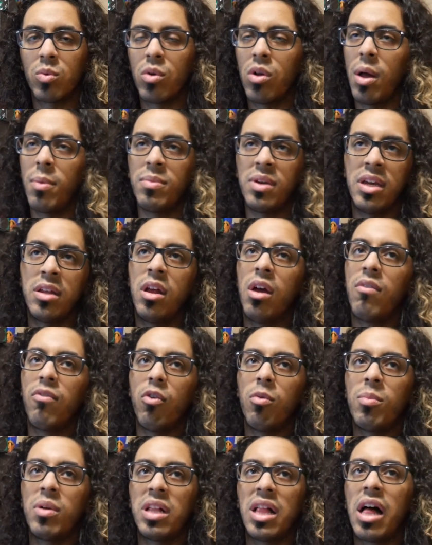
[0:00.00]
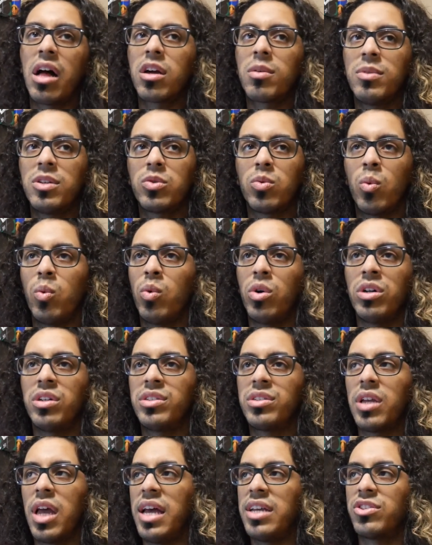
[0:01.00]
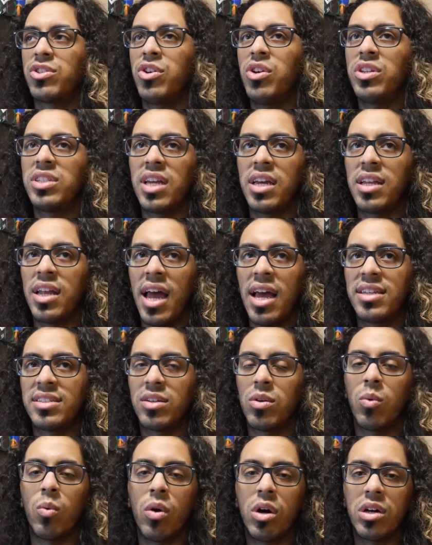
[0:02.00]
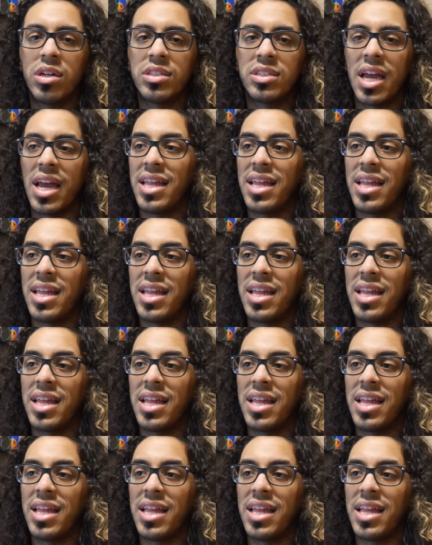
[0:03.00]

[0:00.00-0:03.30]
Well, I mean, Full Metal Alchemist was as good as, as it was,